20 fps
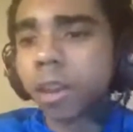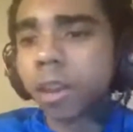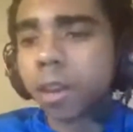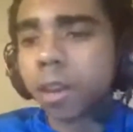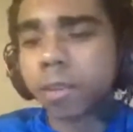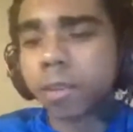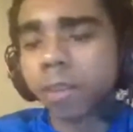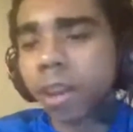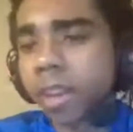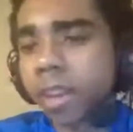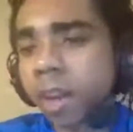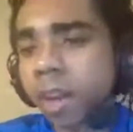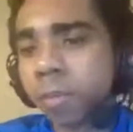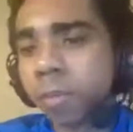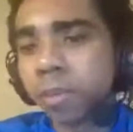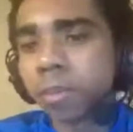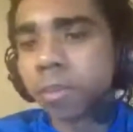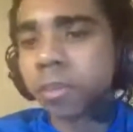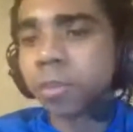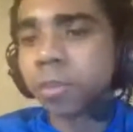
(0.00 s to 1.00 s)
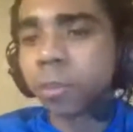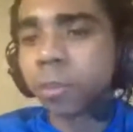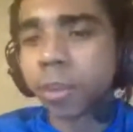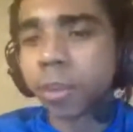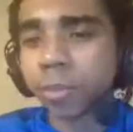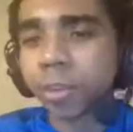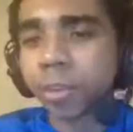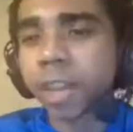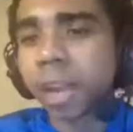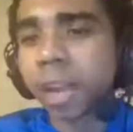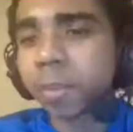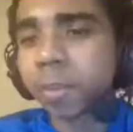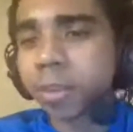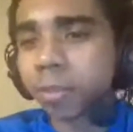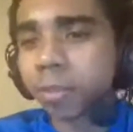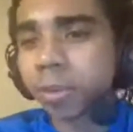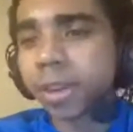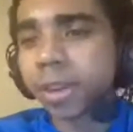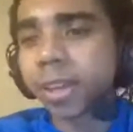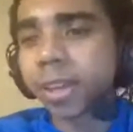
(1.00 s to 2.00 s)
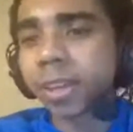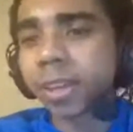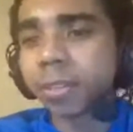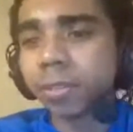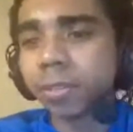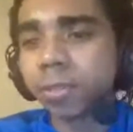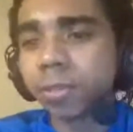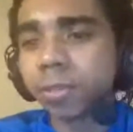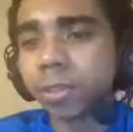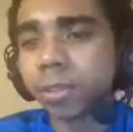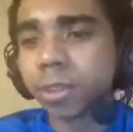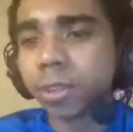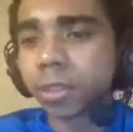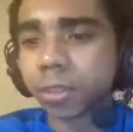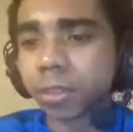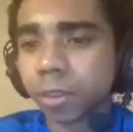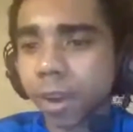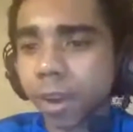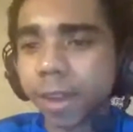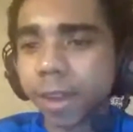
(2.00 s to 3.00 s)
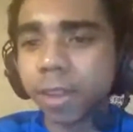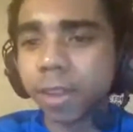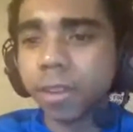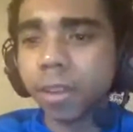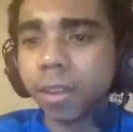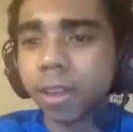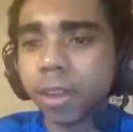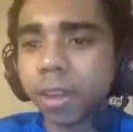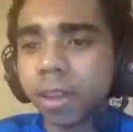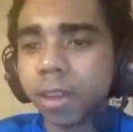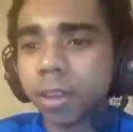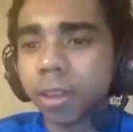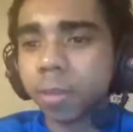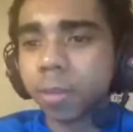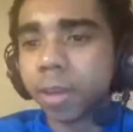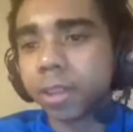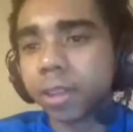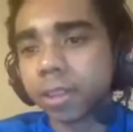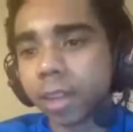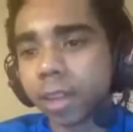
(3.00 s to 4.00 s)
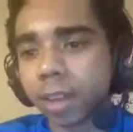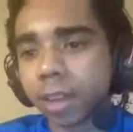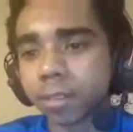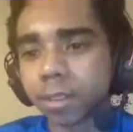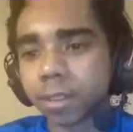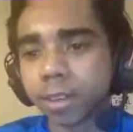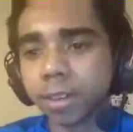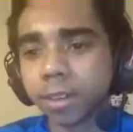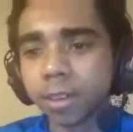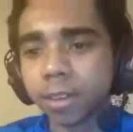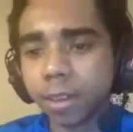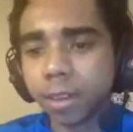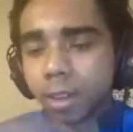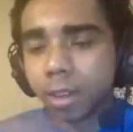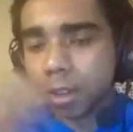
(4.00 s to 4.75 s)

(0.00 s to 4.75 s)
And right now I'm losing 2 to 3 games every weekend, which isn't great compared to last year.